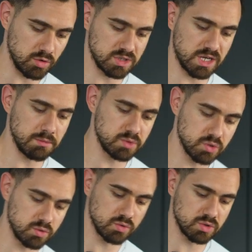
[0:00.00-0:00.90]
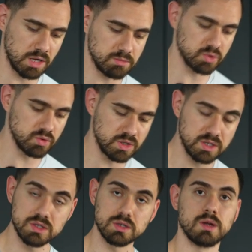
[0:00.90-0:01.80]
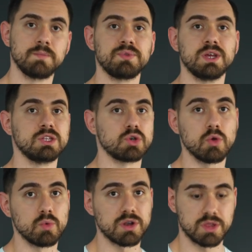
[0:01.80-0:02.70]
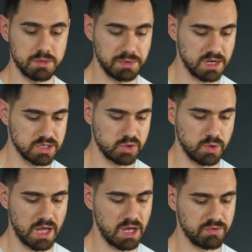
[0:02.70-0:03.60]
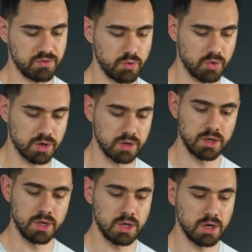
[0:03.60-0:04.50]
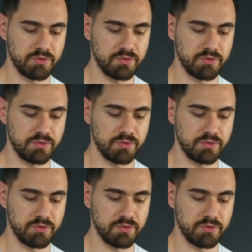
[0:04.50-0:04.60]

time to do this, it's all worth it, because you'll have for a